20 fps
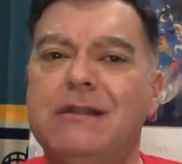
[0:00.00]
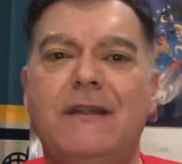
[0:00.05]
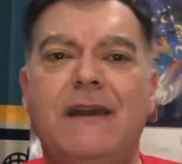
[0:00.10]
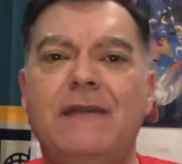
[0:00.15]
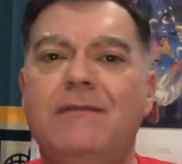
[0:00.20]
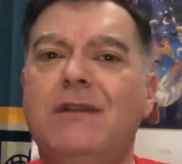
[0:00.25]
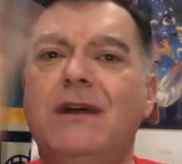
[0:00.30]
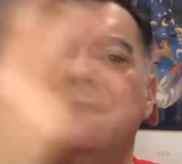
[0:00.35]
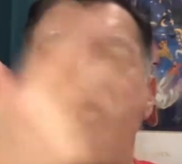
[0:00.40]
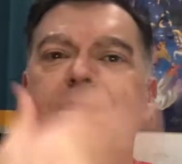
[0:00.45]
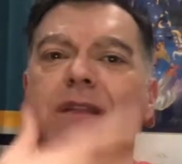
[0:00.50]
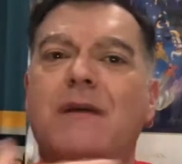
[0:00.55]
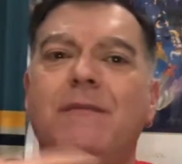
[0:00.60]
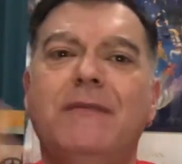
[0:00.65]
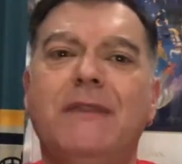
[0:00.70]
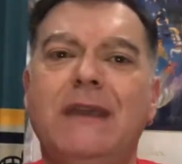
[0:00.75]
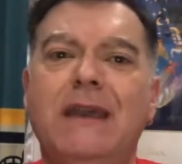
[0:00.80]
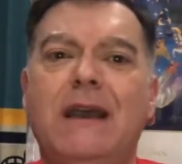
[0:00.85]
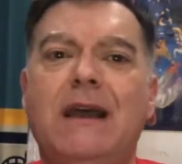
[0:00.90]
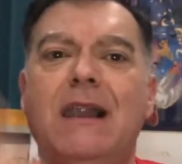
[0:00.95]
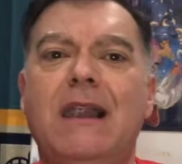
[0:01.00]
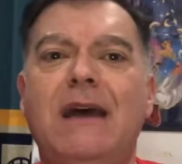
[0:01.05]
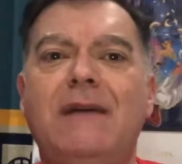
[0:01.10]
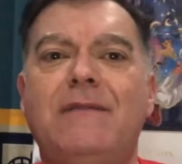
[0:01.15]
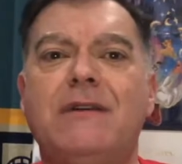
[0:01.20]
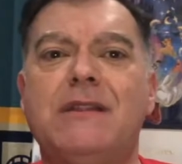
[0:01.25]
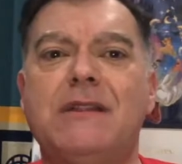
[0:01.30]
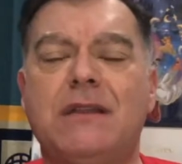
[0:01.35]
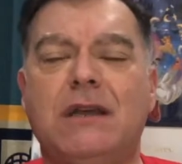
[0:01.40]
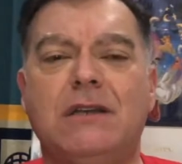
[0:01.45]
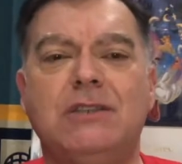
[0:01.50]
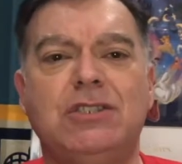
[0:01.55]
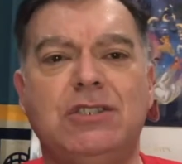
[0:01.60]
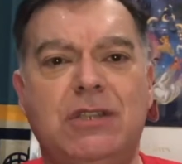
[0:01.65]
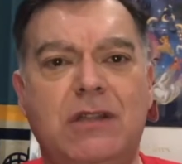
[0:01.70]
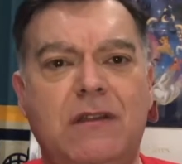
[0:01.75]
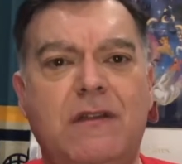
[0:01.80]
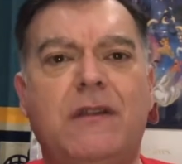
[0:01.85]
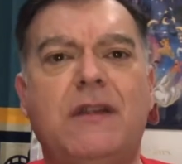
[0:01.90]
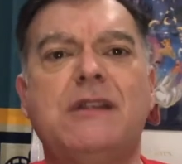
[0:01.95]
They've done something clever such
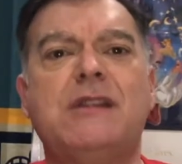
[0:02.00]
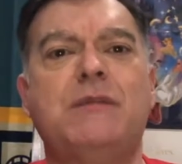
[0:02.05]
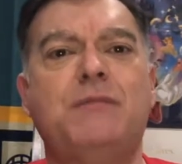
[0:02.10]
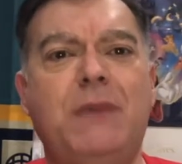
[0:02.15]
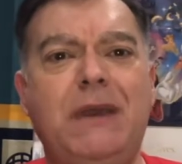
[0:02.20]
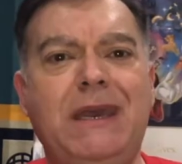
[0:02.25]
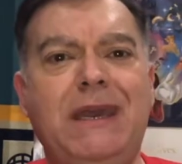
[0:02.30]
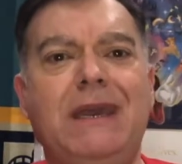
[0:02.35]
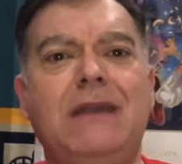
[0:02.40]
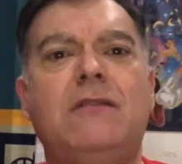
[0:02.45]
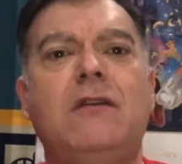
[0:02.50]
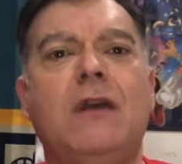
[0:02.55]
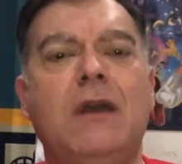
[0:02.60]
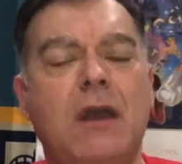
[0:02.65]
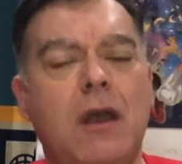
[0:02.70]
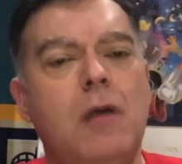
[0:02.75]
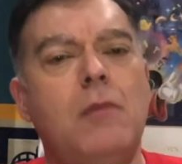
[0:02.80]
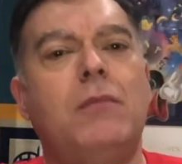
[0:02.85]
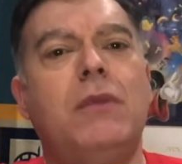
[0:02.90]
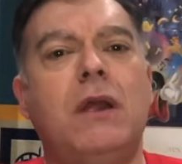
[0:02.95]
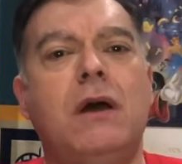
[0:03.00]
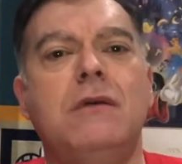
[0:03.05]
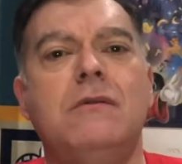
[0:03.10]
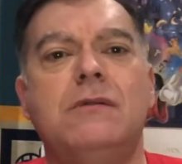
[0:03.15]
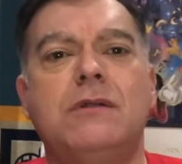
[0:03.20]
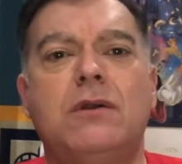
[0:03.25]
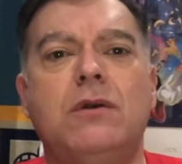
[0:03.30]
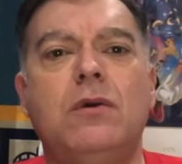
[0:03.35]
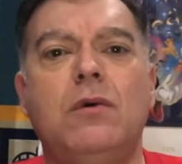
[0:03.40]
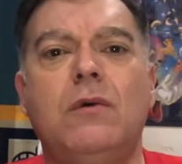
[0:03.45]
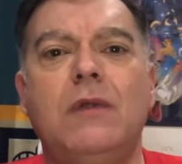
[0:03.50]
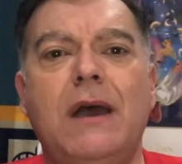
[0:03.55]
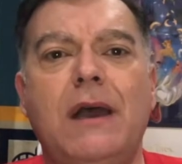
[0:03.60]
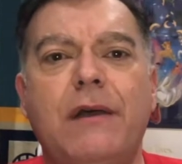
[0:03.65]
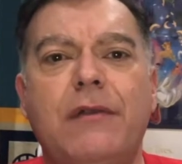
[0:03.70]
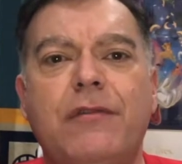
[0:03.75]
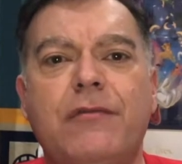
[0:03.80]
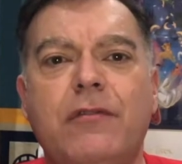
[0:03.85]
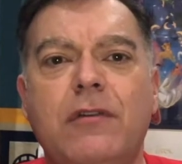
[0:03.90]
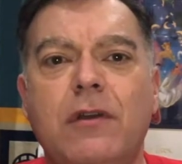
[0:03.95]
that the speed blows cool air
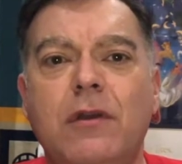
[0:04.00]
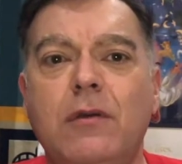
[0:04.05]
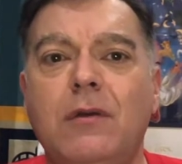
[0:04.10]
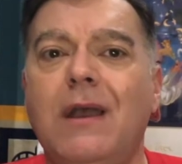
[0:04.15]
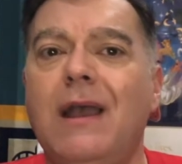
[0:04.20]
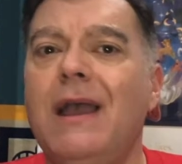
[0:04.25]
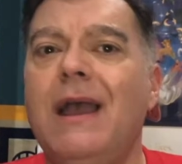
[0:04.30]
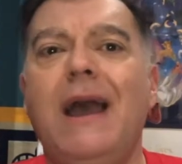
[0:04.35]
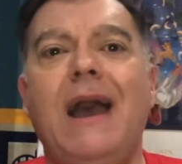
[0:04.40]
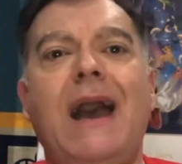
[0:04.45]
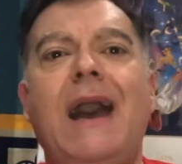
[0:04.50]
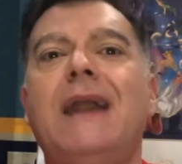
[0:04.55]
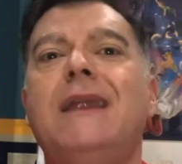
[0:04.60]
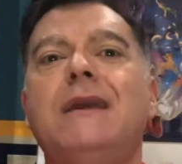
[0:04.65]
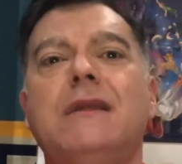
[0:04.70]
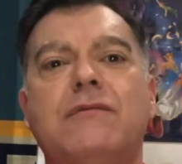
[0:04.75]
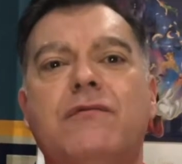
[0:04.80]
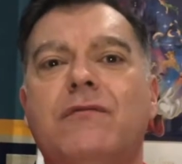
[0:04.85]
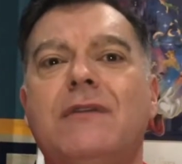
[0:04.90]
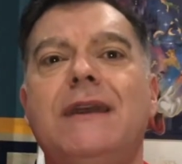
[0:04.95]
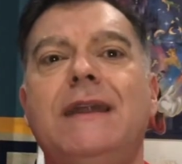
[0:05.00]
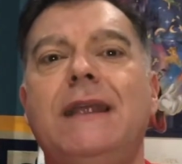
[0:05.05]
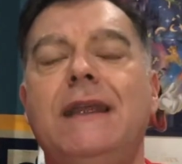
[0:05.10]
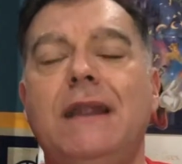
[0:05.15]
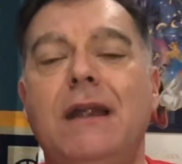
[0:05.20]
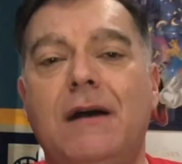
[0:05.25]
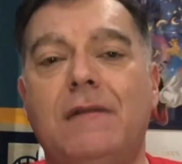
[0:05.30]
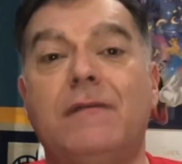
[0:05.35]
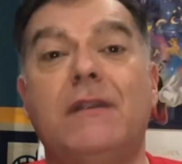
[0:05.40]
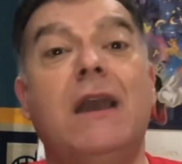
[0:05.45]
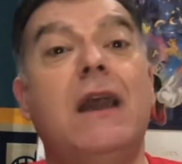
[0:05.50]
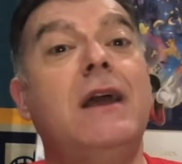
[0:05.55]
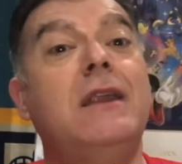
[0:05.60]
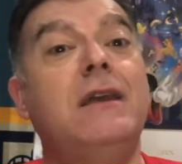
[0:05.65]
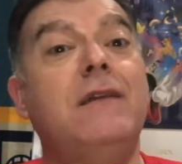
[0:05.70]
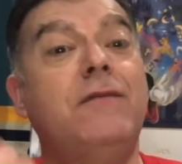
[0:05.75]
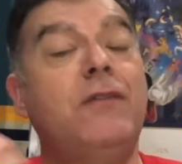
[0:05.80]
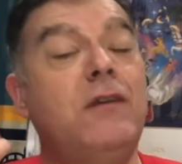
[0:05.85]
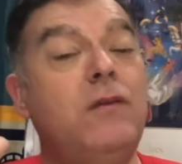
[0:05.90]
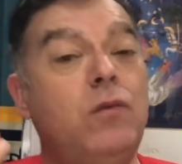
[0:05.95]
through, and it's really lovely. And
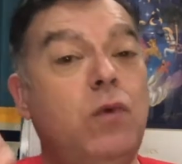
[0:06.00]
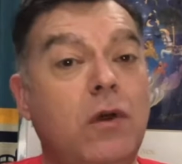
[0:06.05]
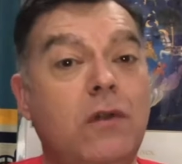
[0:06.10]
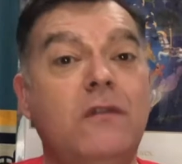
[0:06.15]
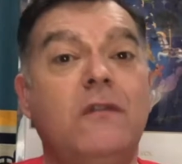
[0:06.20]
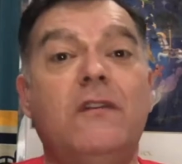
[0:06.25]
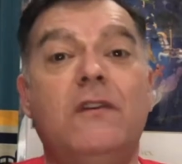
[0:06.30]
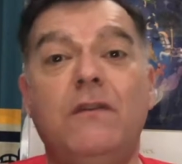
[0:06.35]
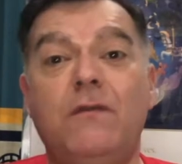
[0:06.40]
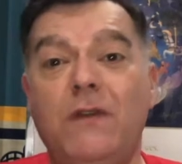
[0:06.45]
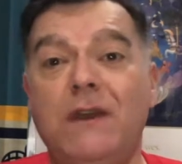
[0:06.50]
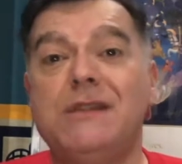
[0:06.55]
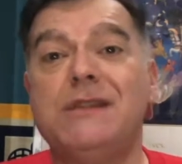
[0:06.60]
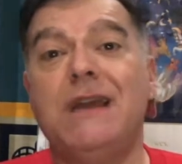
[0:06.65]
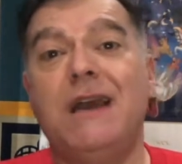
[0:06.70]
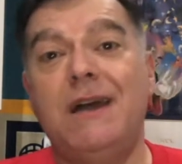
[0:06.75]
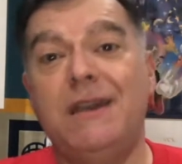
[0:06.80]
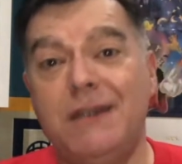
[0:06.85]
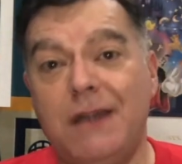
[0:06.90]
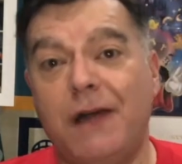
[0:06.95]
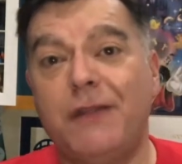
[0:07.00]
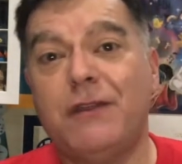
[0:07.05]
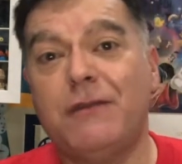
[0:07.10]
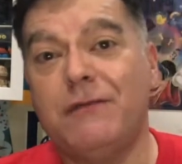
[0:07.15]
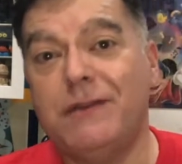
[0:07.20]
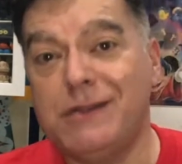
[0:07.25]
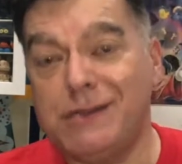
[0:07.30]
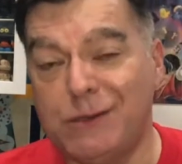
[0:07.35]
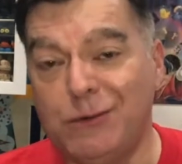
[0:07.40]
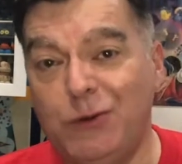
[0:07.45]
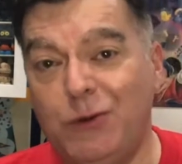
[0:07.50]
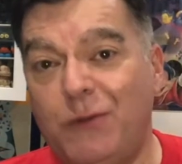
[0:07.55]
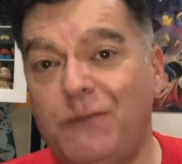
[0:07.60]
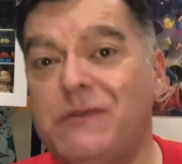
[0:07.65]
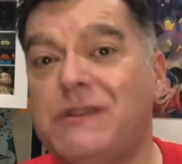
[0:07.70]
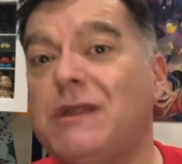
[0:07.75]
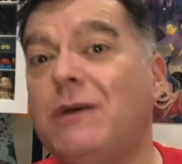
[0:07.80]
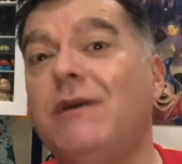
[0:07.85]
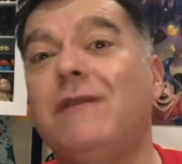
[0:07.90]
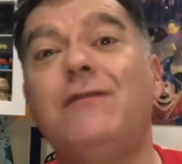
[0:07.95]
if you want to visit another
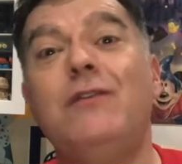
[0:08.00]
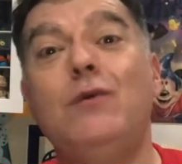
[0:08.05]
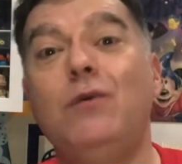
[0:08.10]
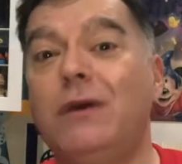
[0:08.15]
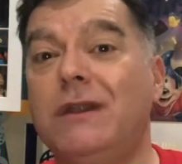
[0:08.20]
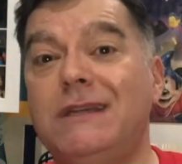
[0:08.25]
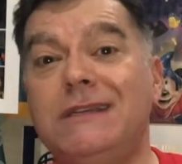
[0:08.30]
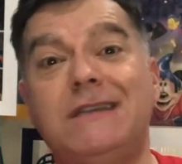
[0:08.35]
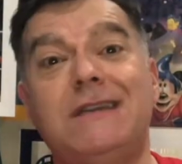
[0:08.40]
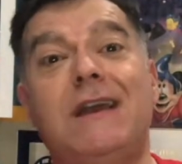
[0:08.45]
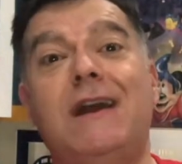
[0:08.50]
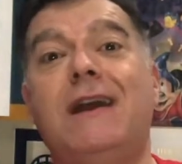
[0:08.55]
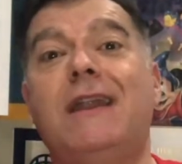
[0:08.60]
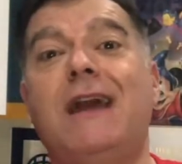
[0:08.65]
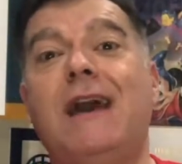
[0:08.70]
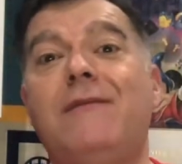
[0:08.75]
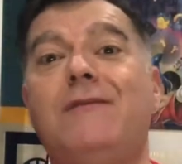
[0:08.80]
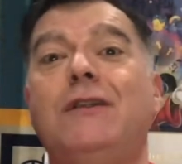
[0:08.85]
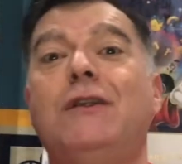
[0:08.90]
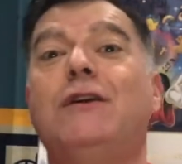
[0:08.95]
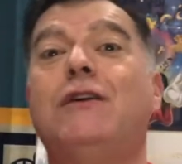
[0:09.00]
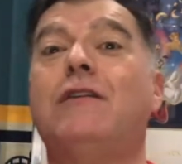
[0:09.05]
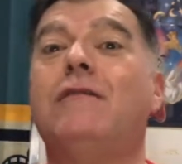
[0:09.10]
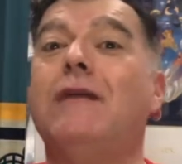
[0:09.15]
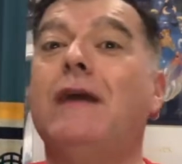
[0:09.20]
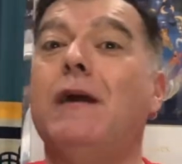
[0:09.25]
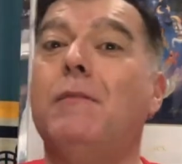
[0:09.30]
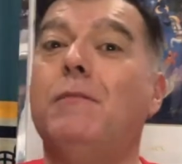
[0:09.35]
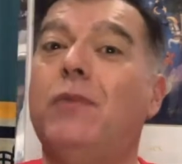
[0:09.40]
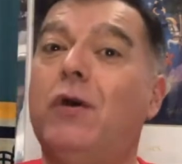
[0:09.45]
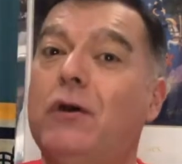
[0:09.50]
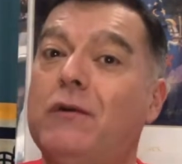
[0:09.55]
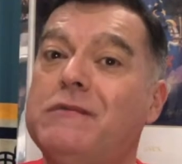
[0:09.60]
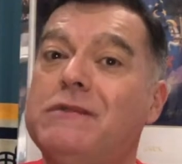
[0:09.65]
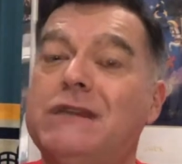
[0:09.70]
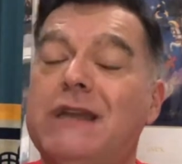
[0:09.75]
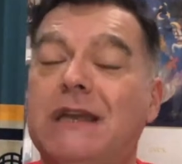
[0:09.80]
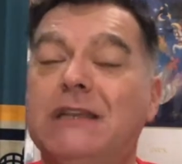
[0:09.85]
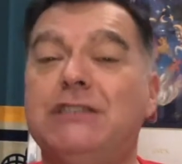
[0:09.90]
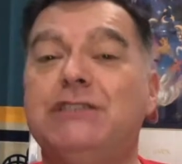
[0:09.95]
resort, so if you wanted to go and have a look around Pop
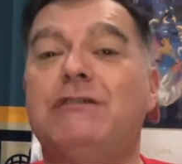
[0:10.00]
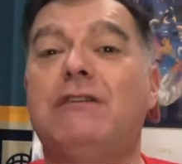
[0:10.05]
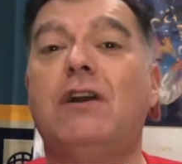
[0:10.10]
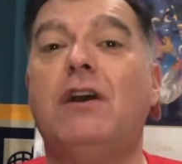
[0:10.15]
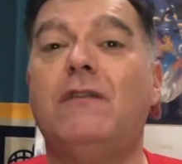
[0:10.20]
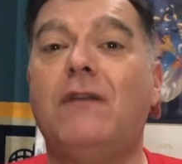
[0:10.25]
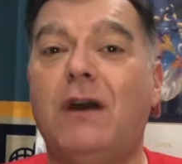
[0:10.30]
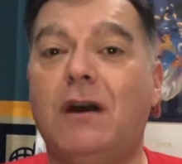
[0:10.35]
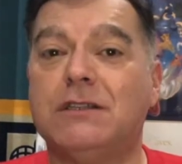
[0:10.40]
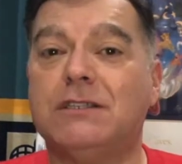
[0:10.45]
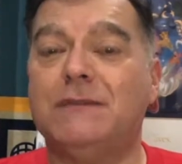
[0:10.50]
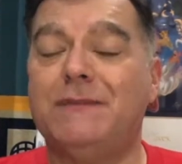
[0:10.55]
Century of Art